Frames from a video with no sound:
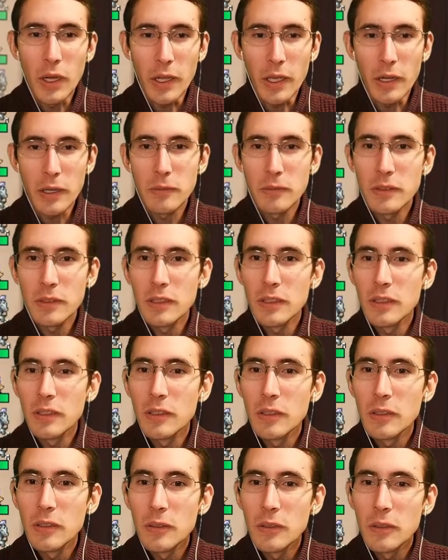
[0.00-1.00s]
Diana?
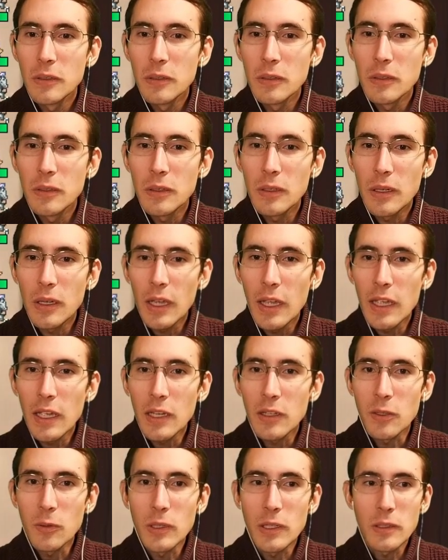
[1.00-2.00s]

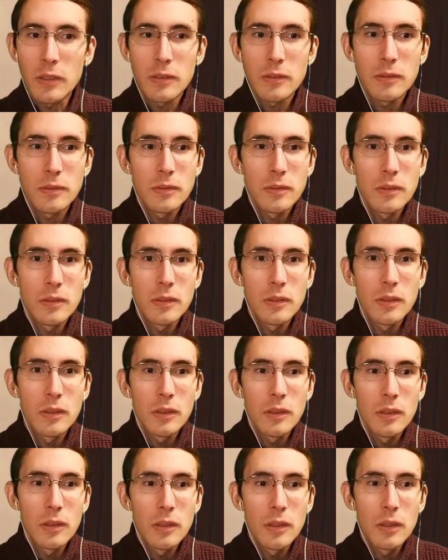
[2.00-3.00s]
Add unit.
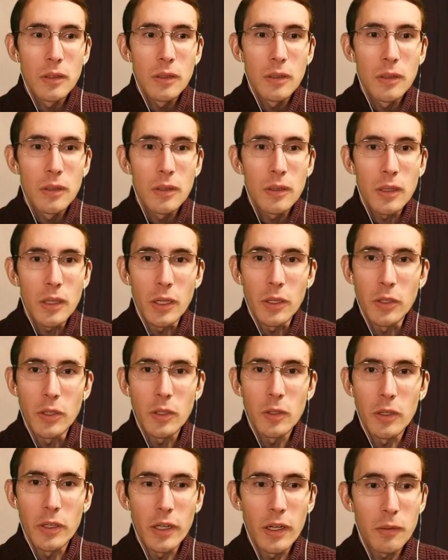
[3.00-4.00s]

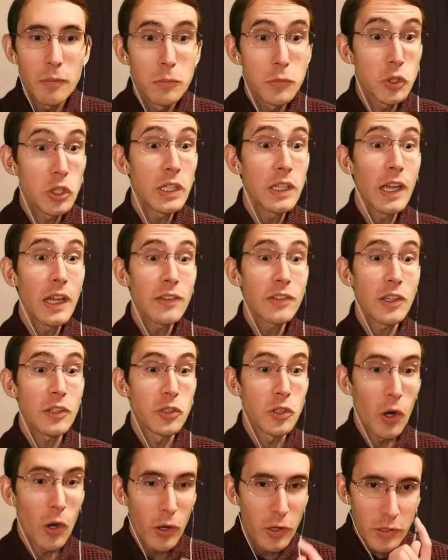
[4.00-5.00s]
Indeed. She has
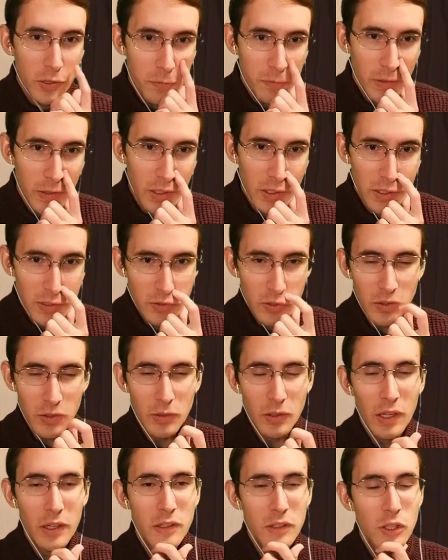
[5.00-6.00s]
a dark affinity, so
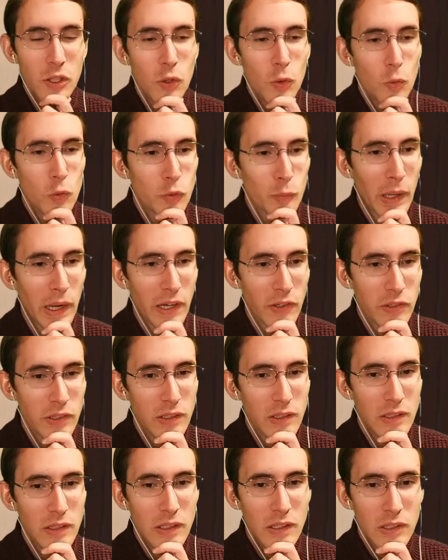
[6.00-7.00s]
uh, huge
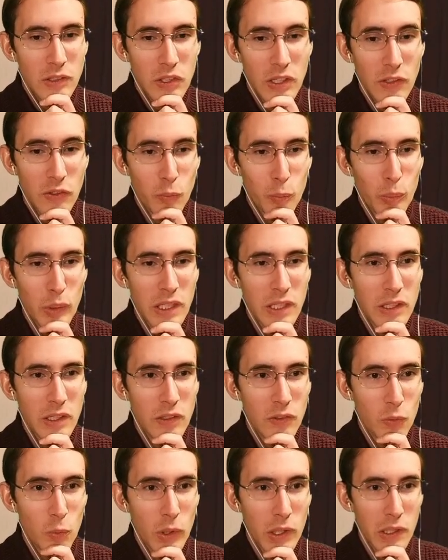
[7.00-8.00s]
magic. She has
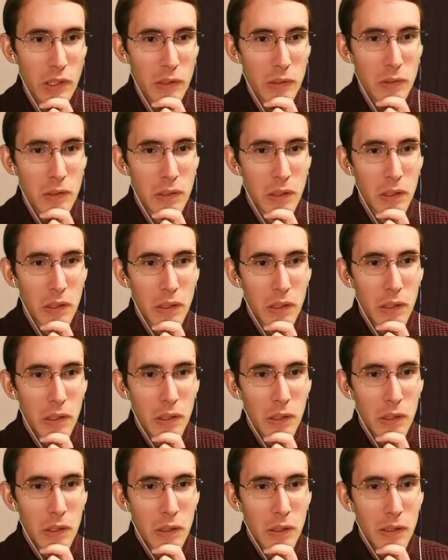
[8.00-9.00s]
beacon as well,
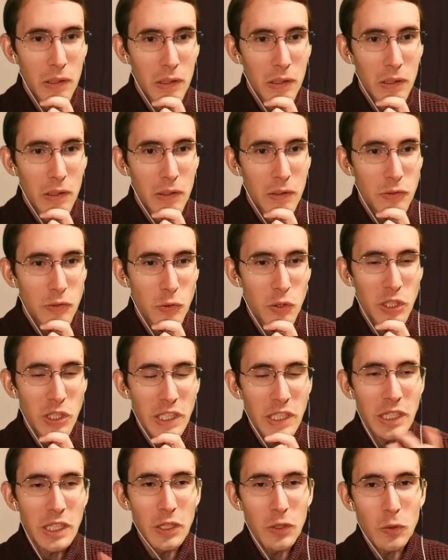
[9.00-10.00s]
so
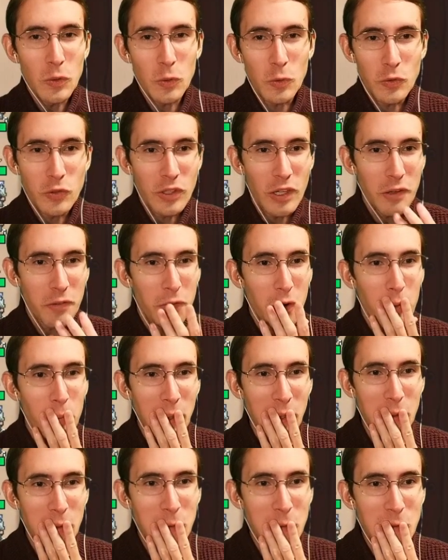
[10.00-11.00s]
she can heal herself. Oh
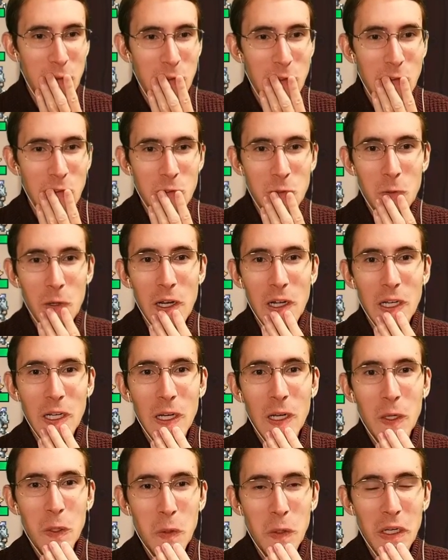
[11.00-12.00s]
my goodness, she's great.
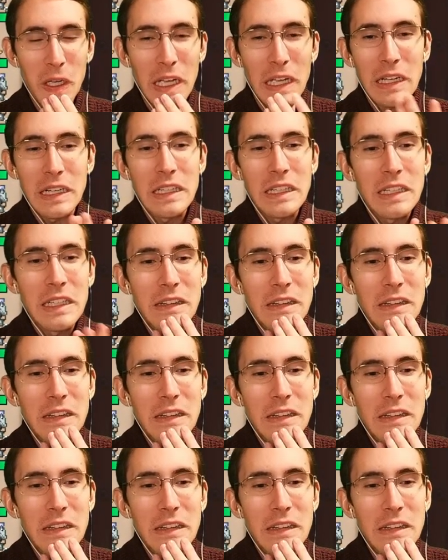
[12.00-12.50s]
Okay.